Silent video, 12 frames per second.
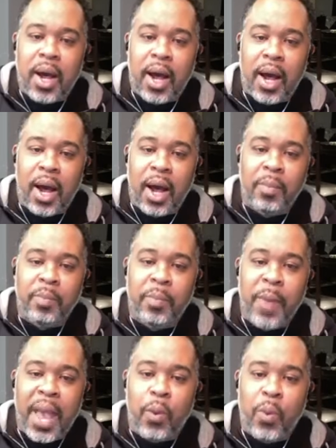
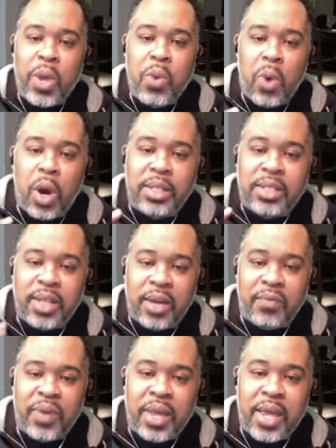um, and we want
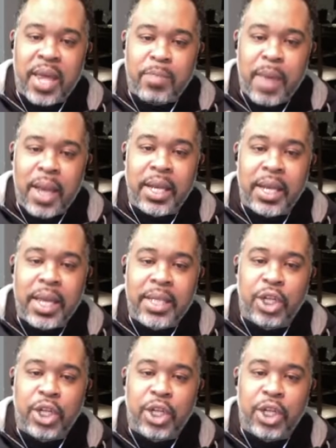Tuffy and Melody